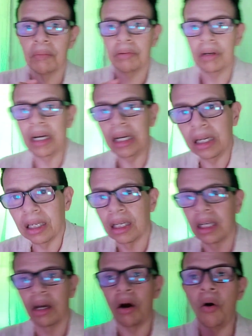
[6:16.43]
Pray.
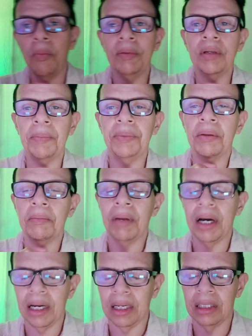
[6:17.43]
Open up your
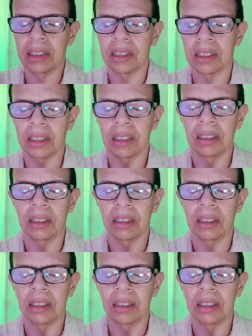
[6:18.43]
minds.